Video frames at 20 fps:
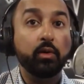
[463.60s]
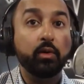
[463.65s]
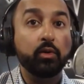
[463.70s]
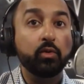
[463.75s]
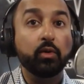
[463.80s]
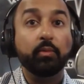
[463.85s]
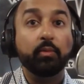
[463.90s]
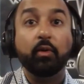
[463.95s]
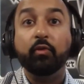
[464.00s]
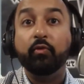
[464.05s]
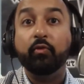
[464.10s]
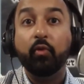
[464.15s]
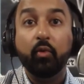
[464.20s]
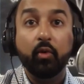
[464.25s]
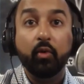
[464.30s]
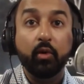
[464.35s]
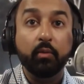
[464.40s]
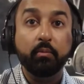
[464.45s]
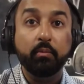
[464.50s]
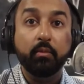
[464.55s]
you to
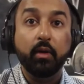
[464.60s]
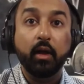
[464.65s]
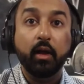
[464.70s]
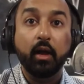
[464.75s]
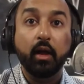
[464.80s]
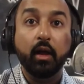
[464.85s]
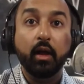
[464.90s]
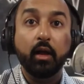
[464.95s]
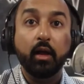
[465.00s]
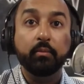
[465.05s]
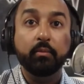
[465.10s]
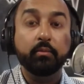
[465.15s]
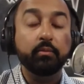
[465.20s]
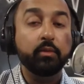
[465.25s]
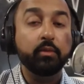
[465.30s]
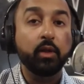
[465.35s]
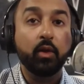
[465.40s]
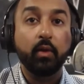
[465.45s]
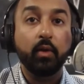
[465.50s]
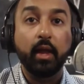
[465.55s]
perform, um,
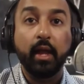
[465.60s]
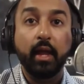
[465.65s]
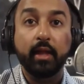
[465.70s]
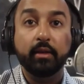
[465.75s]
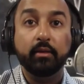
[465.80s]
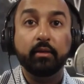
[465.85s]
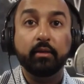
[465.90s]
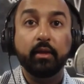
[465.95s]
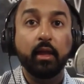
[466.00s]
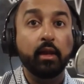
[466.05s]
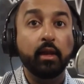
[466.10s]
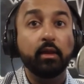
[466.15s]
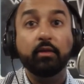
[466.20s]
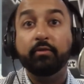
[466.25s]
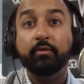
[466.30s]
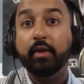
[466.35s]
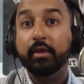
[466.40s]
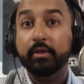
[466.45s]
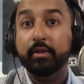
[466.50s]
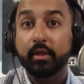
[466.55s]
you know, at at an
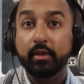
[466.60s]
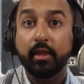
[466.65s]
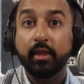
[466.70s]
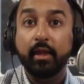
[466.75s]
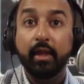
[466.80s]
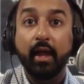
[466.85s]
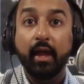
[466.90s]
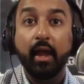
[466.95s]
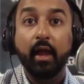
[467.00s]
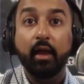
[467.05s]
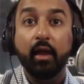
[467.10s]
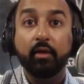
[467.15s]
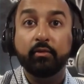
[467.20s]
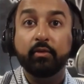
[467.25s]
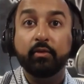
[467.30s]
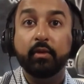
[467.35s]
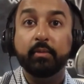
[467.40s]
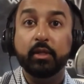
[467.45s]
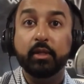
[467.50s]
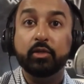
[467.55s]
event that they
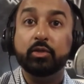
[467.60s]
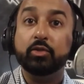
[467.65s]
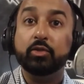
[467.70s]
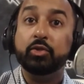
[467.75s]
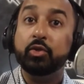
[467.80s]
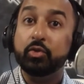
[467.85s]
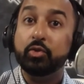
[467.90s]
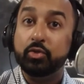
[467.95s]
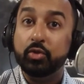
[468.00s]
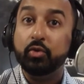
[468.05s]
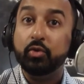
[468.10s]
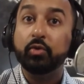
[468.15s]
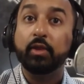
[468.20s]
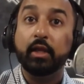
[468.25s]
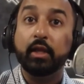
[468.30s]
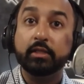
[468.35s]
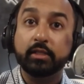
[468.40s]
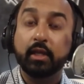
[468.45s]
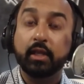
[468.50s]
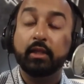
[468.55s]
have? I mean, do, do you do
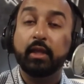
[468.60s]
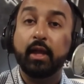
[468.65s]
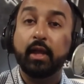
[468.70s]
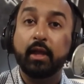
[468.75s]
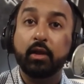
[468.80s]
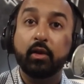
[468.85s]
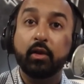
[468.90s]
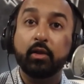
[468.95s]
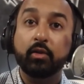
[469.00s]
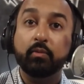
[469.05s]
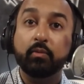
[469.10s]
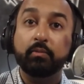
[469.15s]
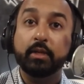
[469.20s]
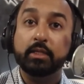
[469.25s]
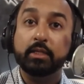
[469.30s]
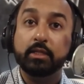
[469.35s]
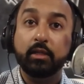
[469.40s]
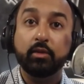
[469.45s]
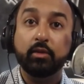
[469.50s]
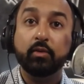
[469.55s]
things like that? Are you
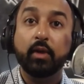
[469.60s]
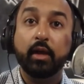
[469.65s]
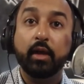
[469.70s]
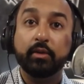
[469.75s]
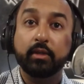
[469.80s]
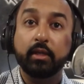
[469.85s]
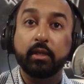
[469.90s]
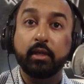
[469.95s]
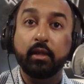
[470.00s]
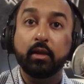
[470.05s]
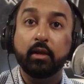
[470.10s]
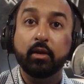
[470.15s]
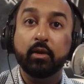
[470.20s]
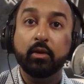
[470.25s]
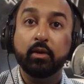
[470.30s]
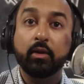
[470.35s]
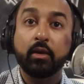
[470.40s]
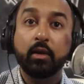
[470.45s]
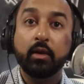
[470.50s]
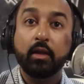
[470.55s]
busy throughout the
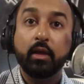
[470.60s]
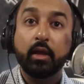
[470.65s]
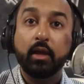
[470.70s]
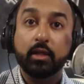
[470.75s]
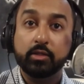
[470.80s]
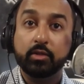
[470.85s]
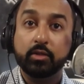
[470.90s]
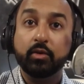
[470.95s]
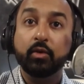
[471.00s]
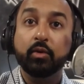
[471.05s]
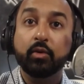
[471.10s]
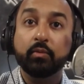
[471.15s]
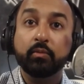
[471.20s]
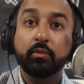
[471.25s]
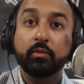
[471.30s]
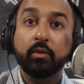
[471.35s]
year as a group?